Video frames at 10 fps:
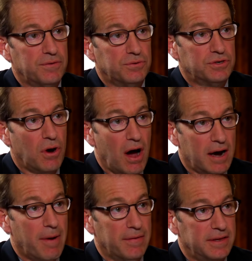you
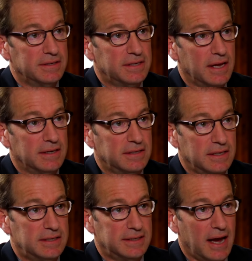talk about these things,
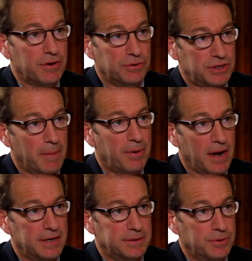this is how you
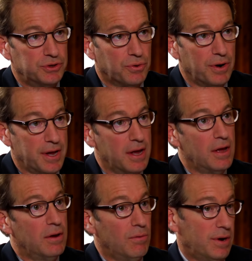jeopardize a majority.
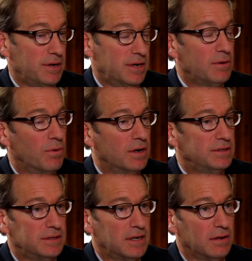What he did
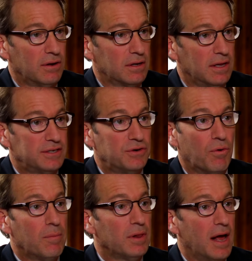was he said, look, let's
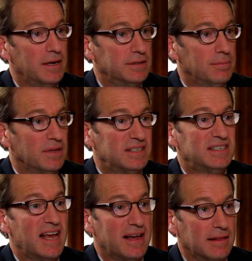normalize them. Let's
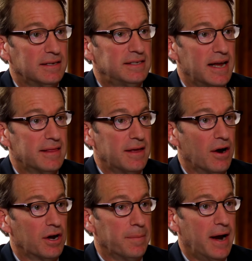take the
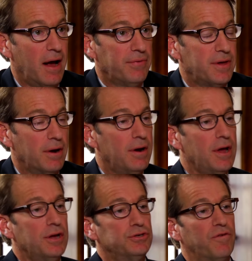argument out there.
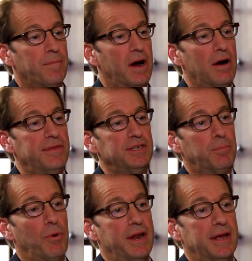So if McCarthy's
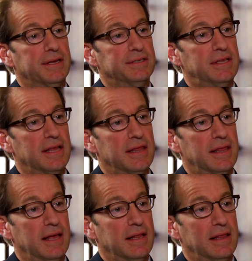point is that
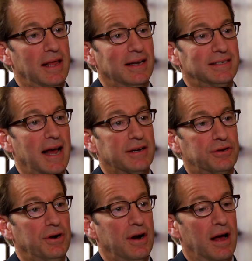it's not
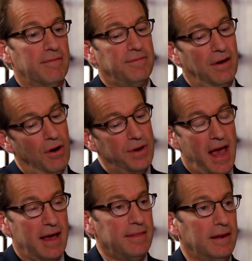good enough,
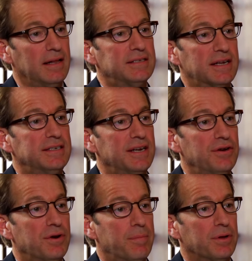okay, then let's
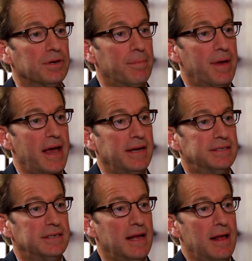continue to build a
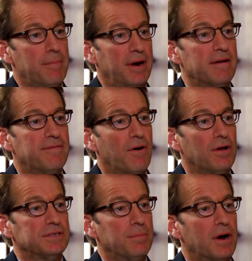base. But
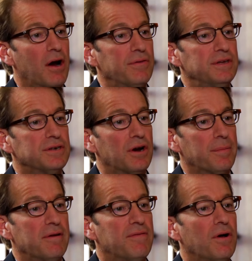McCarthy's
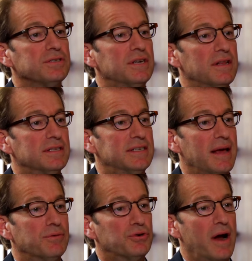argument falls into the
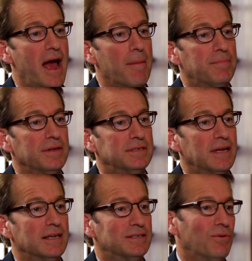same trap that
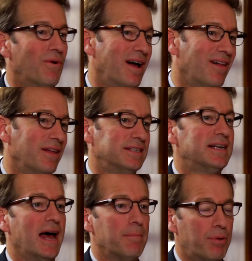says, well,
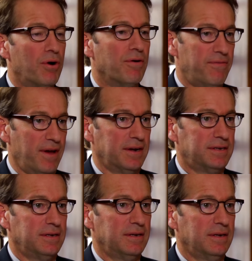it's not
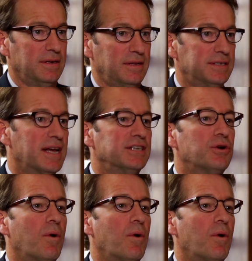perfect. These guys